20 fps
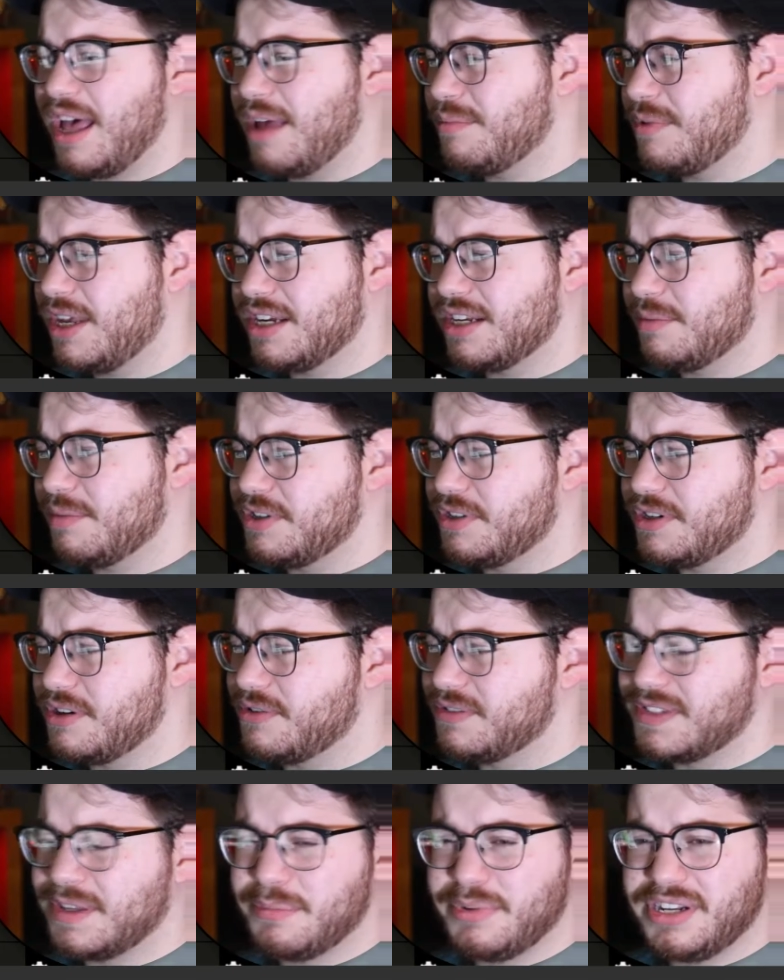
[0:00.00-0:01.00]
not gonna be
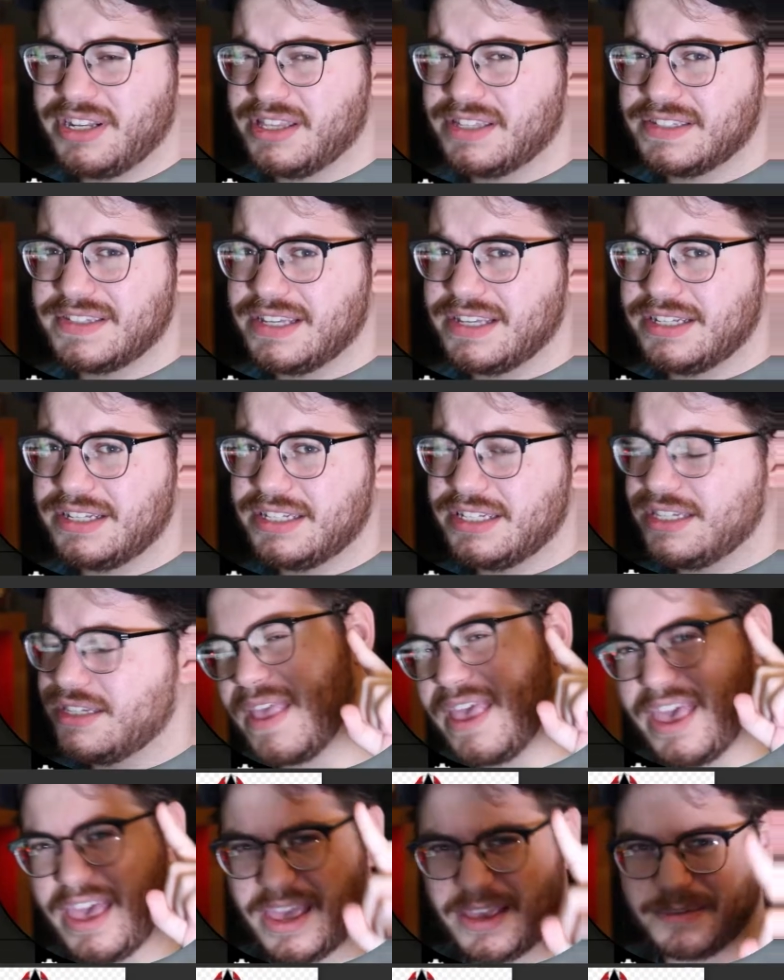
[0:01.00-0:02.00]
generous. I'm putting this thing in D.
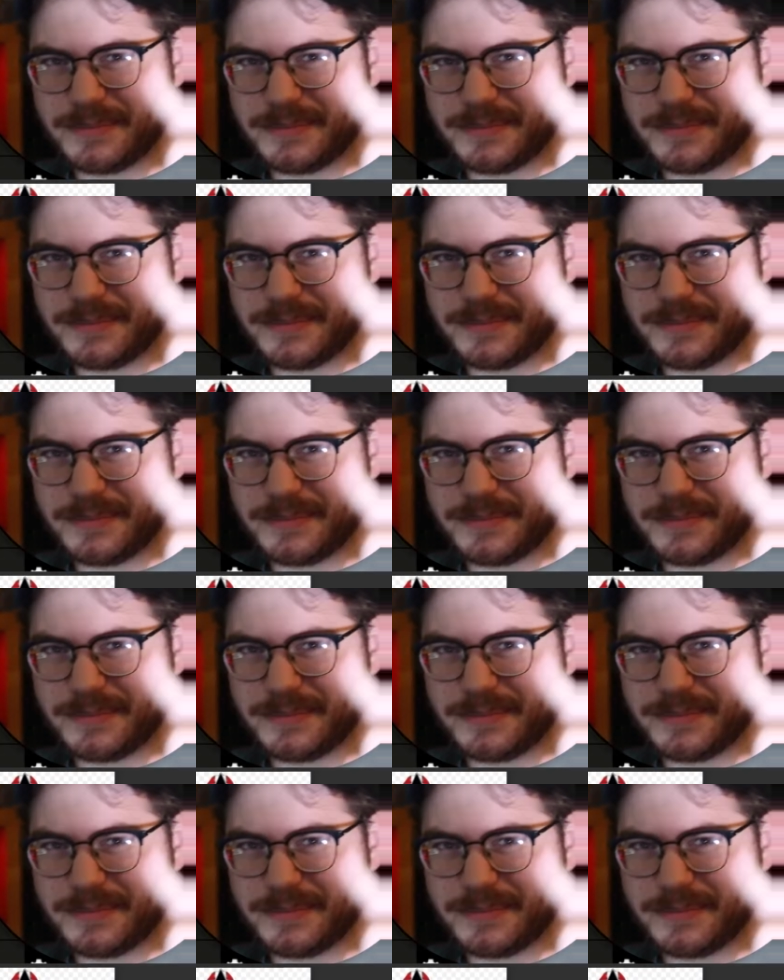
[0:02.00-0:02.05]
Hey,